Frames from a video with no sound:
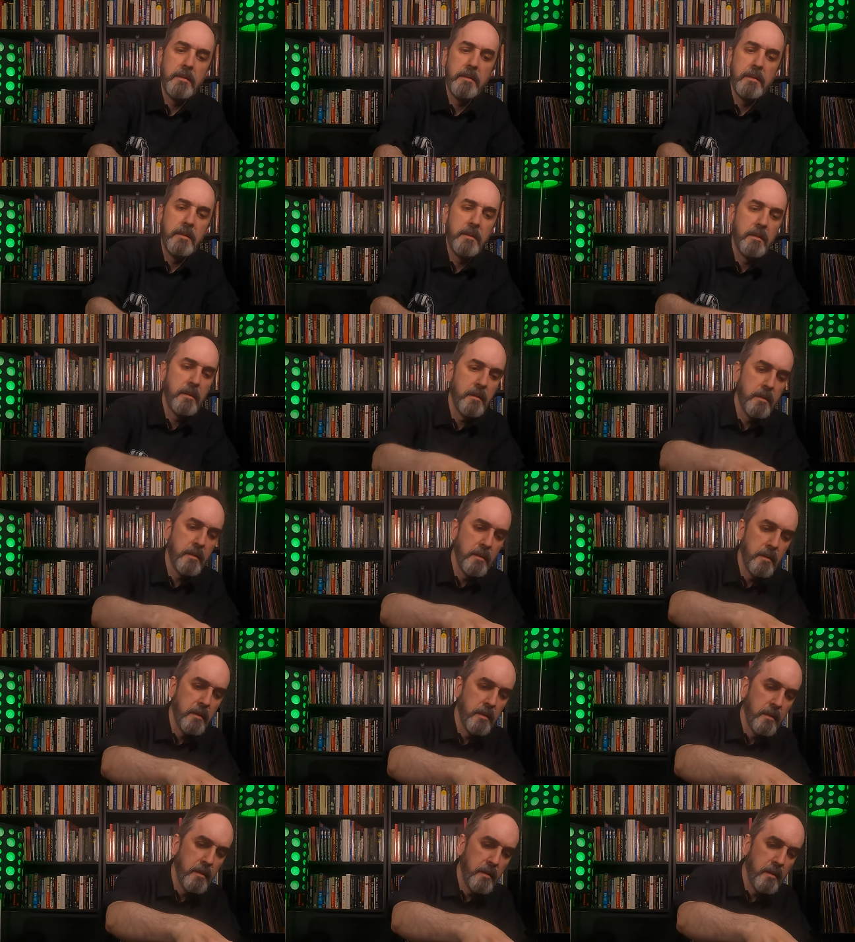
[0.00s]

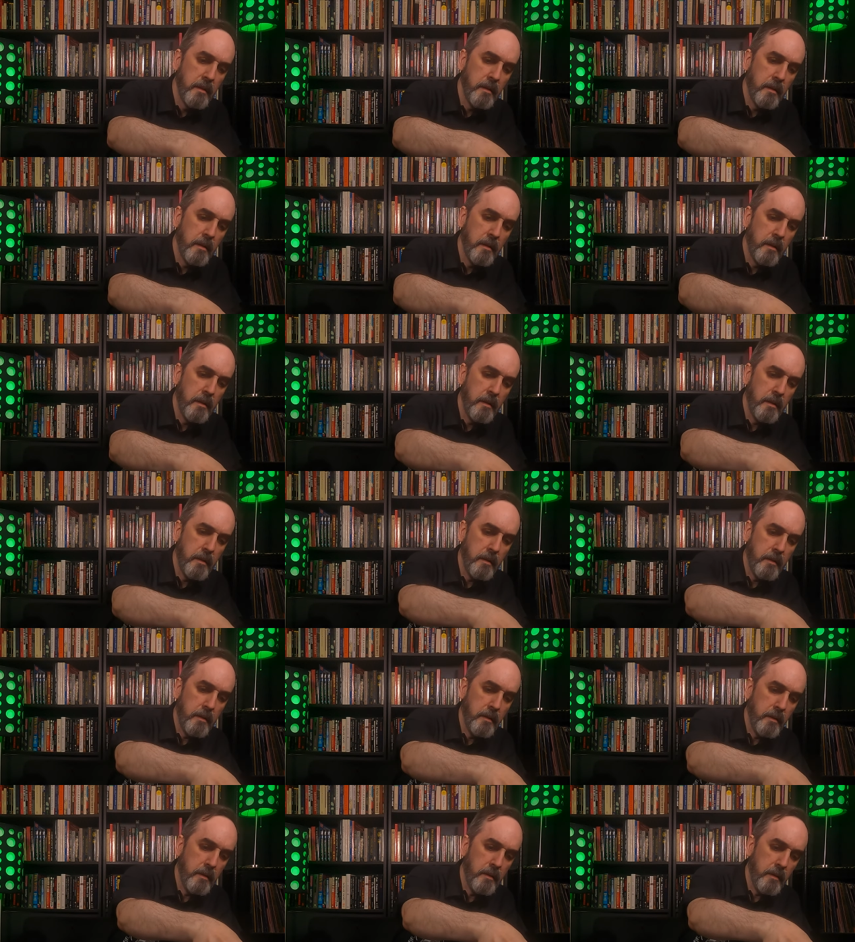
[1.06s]

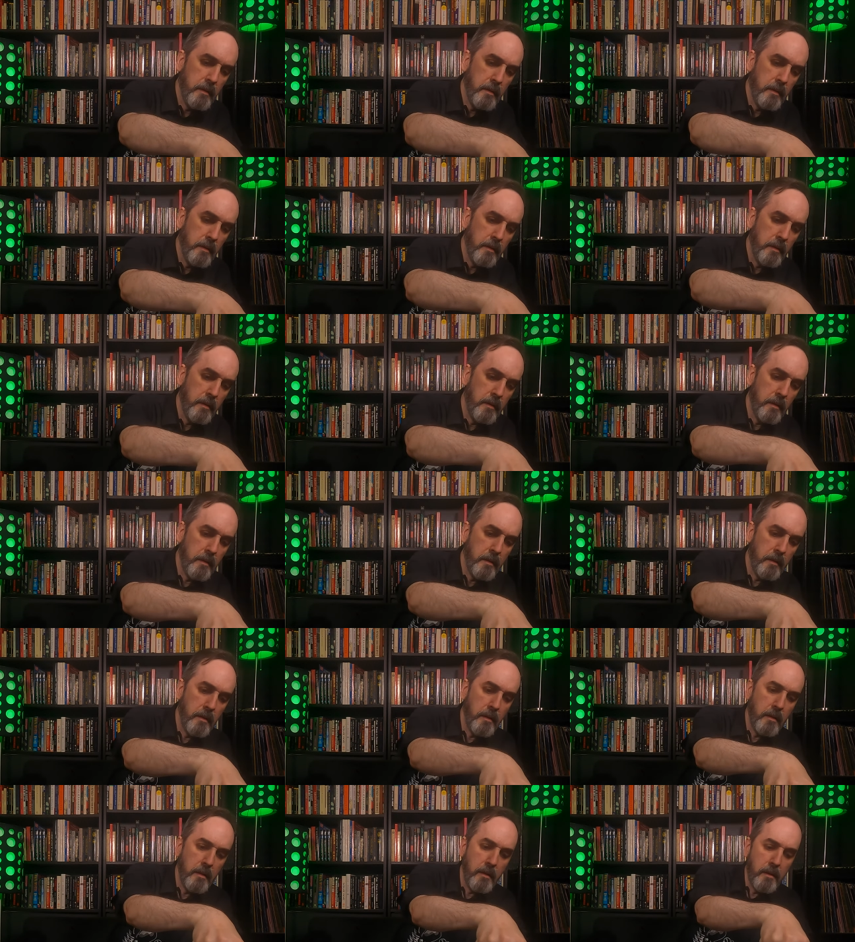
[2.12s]

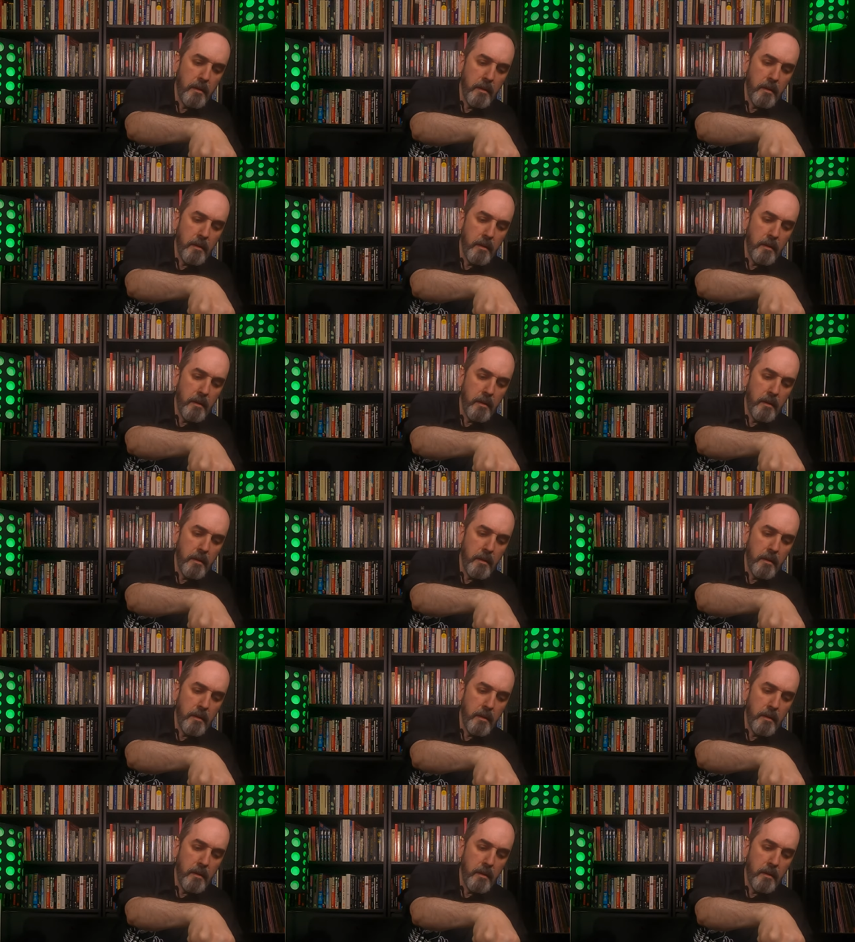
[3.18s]
Nobody speaks.